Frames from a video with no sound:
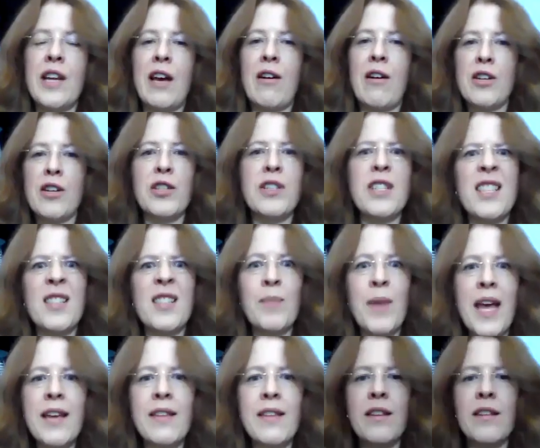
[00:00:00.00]
Now, I should
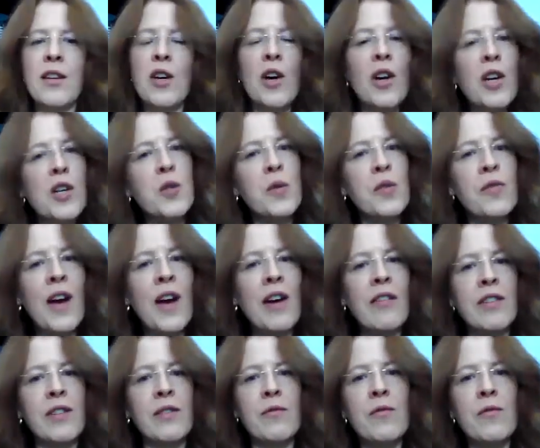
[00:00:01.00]
explain that the college was
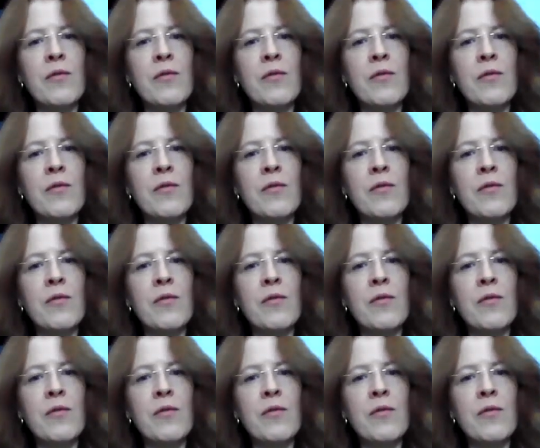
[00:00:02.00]
founded in